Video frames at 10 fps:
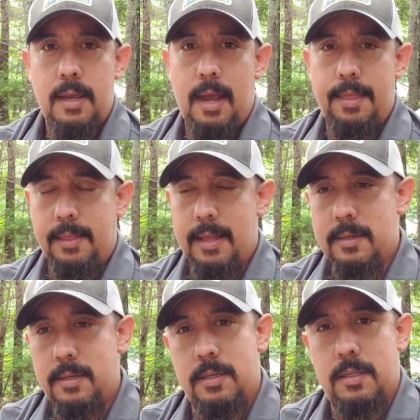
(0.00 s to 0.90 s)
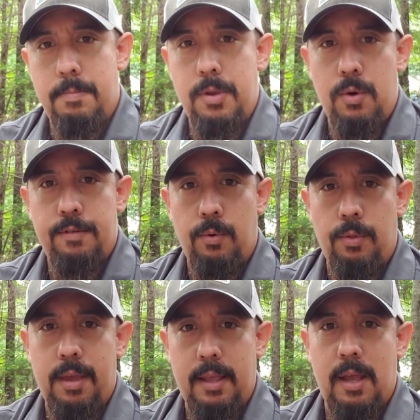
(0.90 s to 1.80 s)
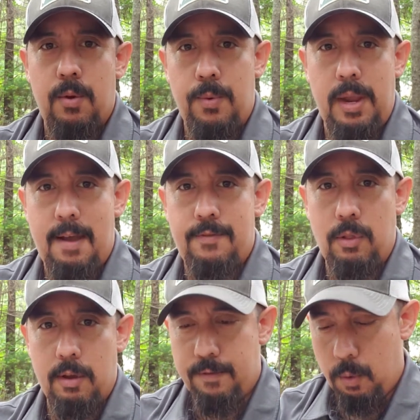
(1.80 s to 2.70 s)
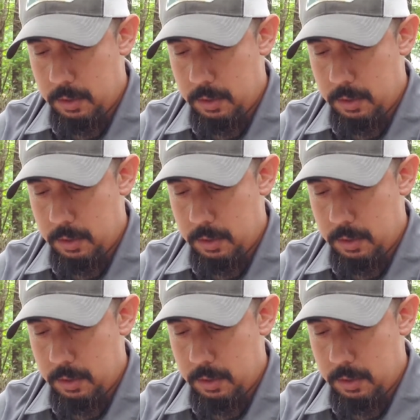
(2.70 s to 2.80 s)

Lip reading: I think that's just the beautiful thing that we have to look forward